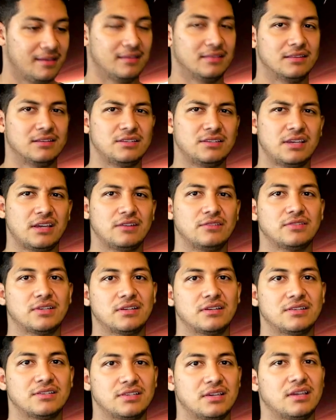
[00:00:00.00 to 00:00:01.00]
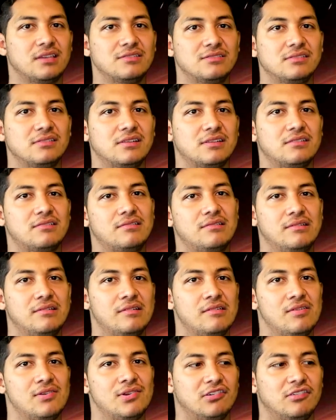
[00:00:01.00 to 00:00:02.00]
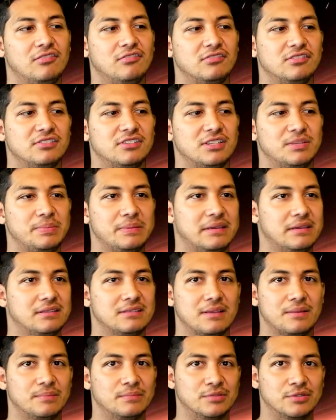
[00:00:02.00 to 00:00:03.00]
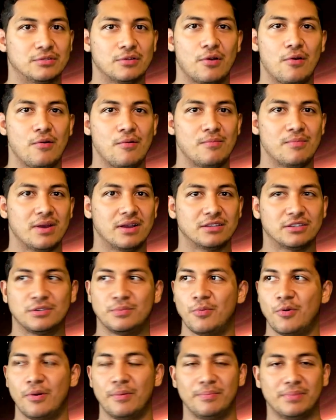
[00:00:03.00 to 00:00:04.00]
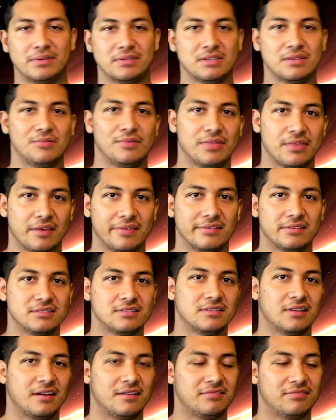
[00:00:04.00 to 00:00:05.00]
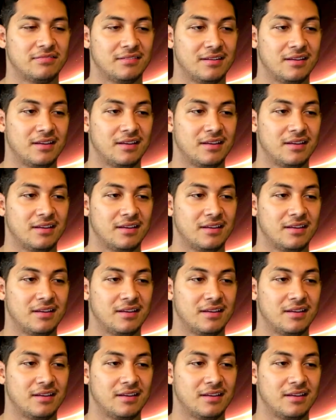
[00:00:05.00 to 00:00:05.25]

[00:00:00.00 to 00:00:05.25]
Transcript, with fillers: This channel's gonna change a little, just because I'm so much more busy with other stuff.